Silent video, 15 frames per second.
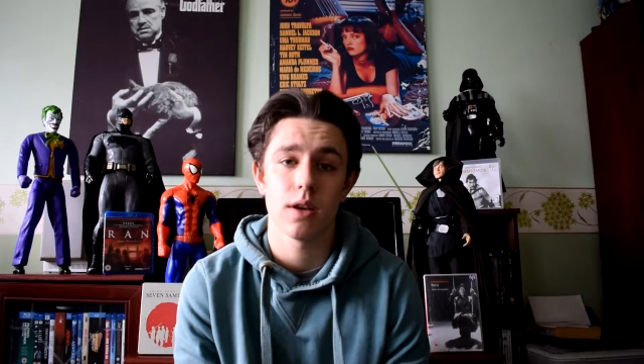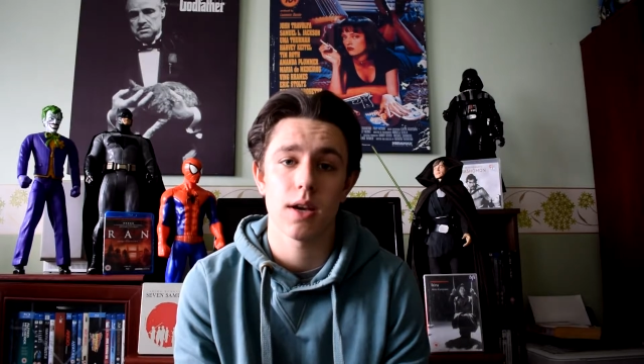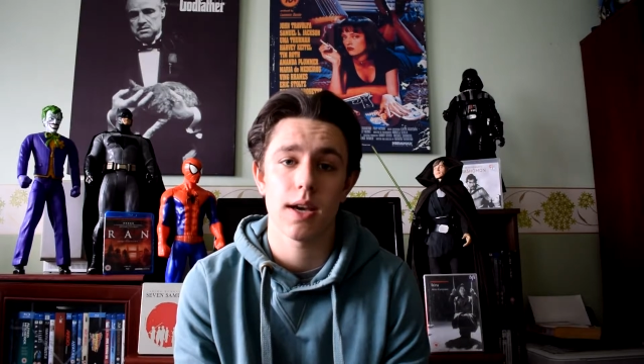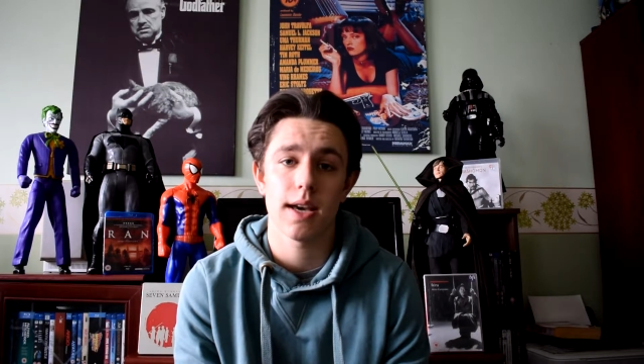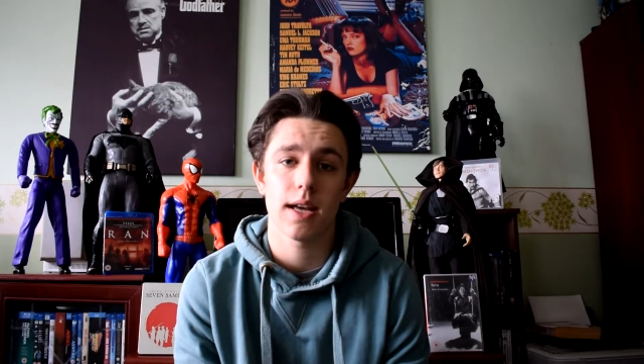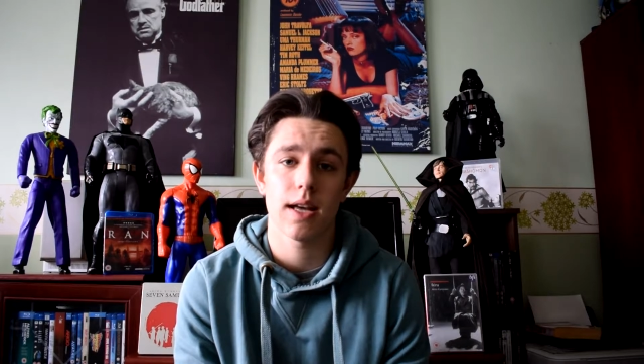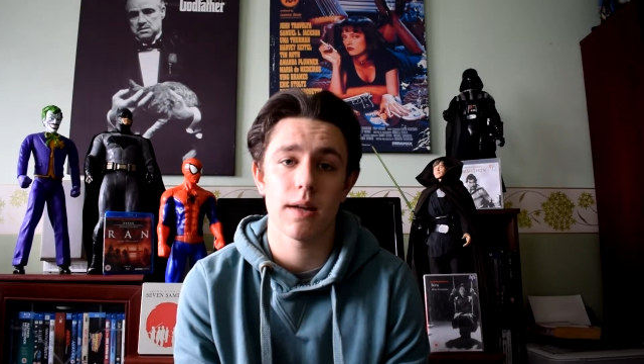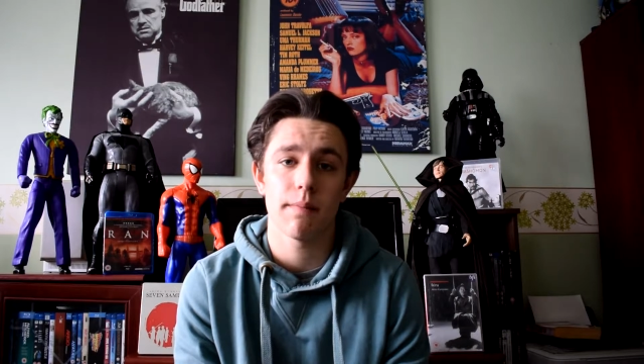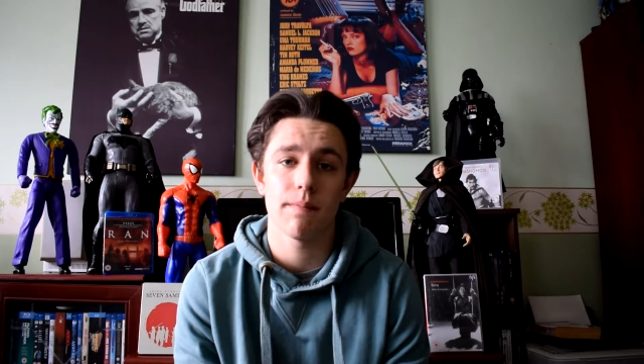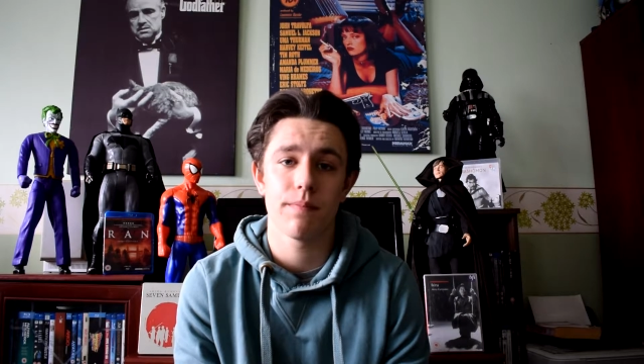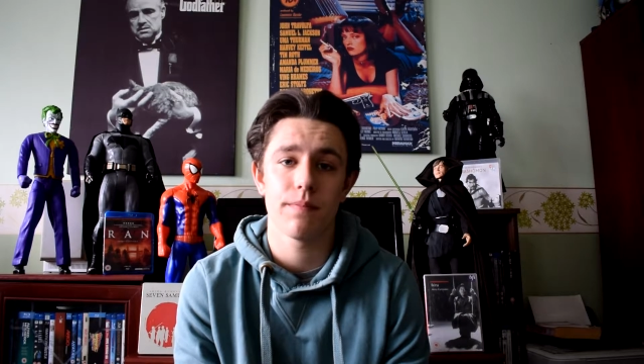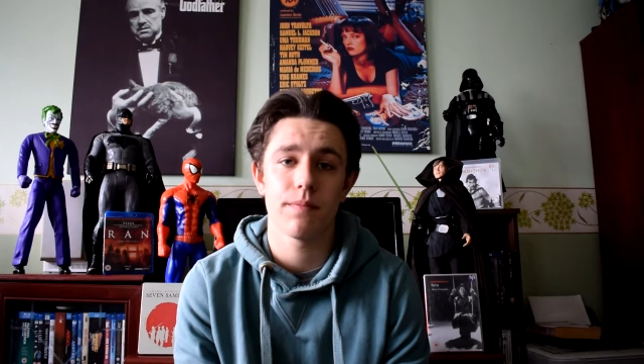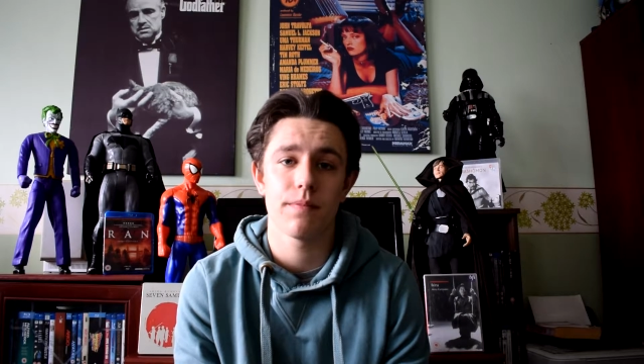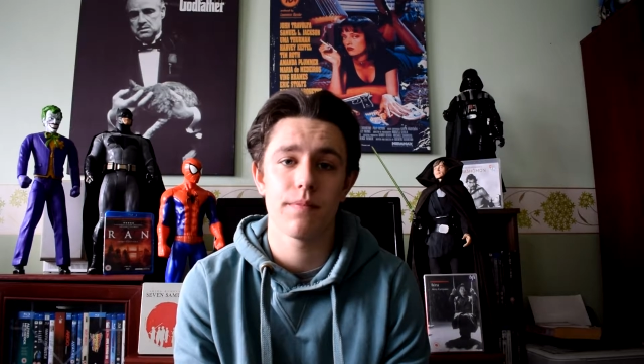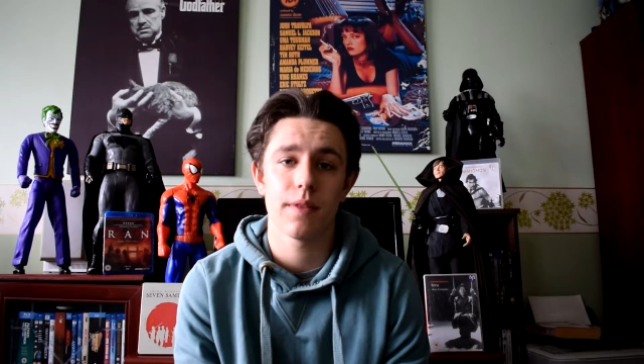
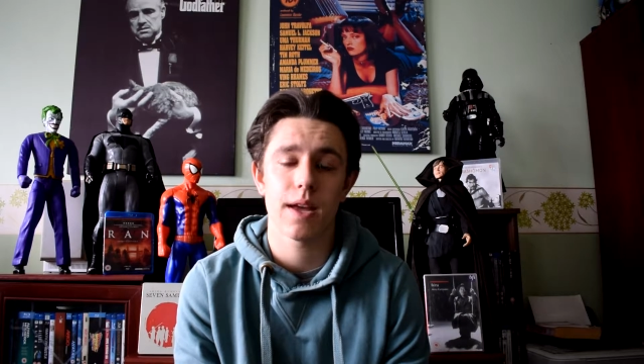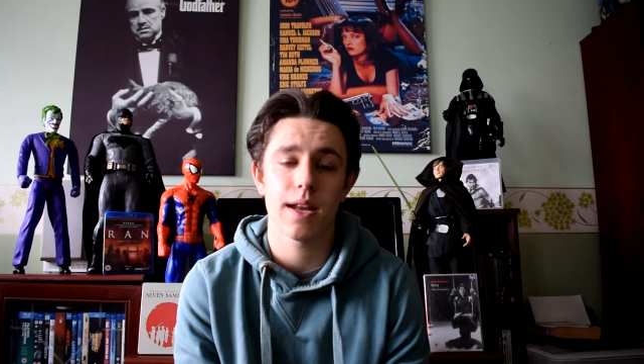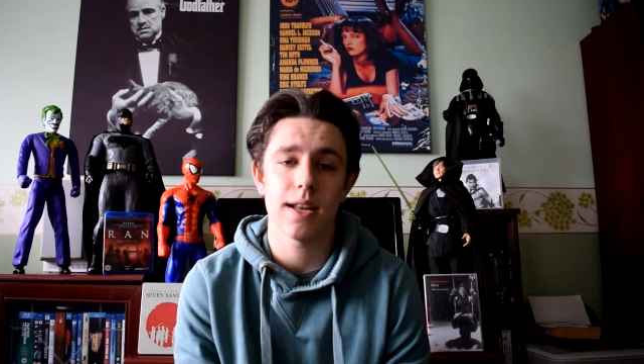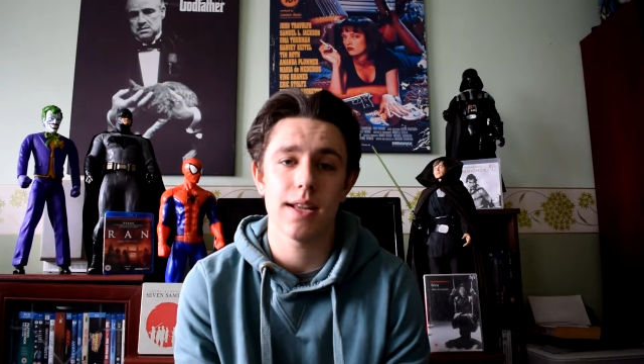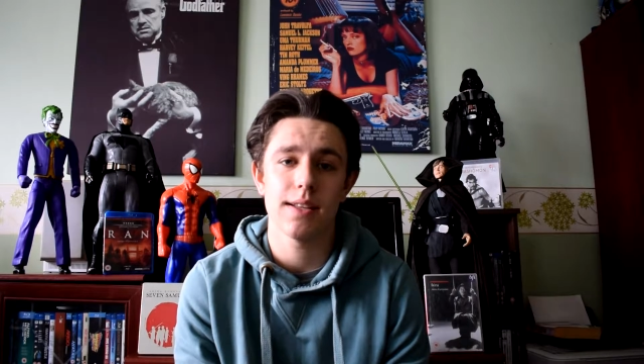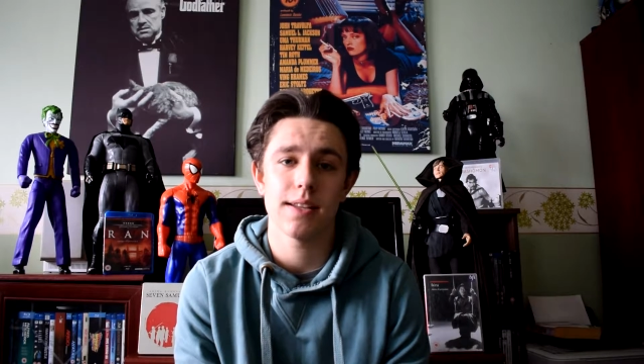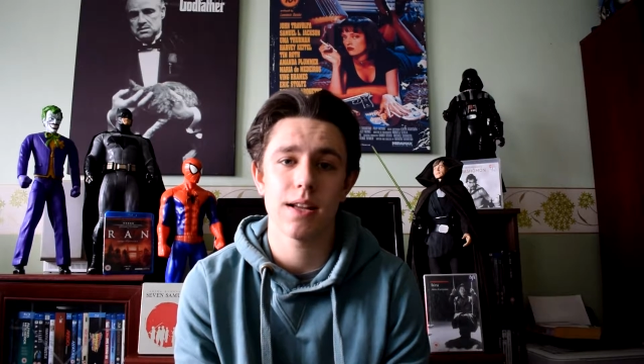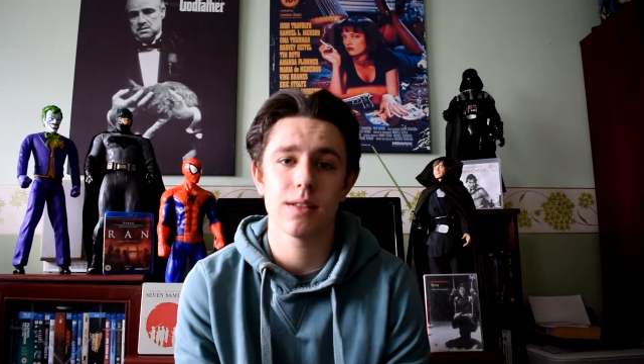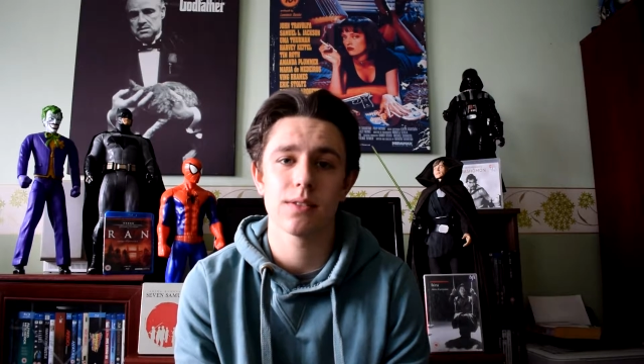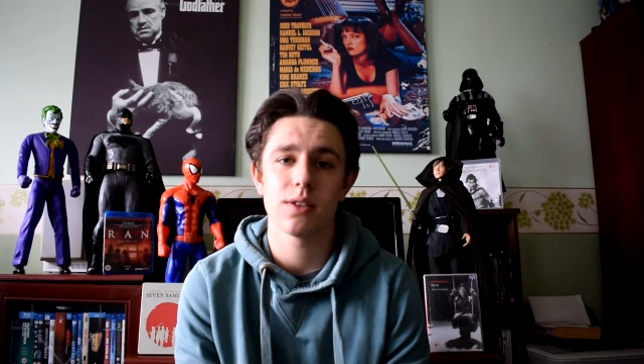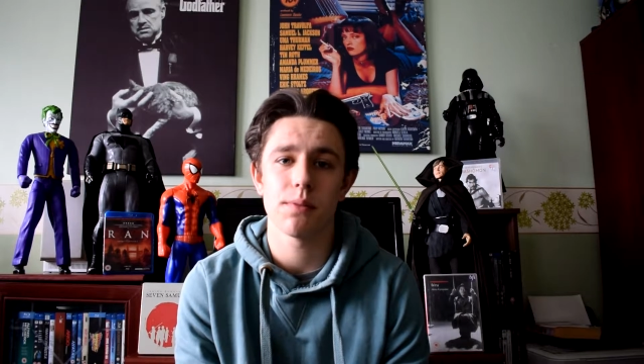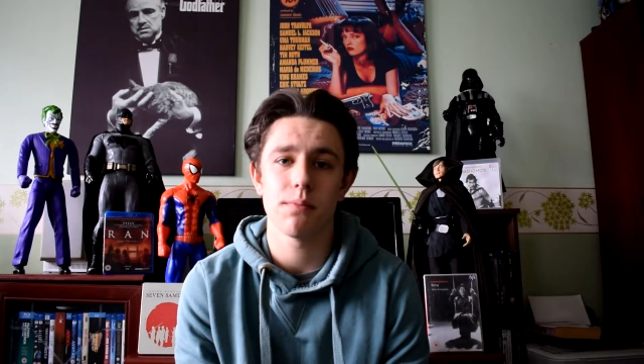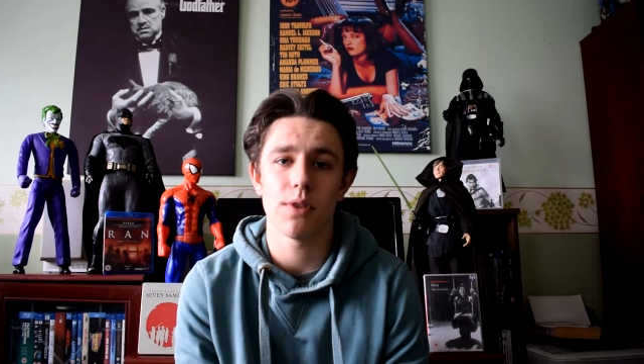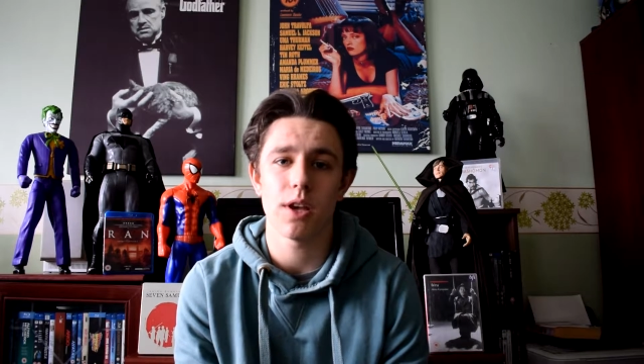And he tells him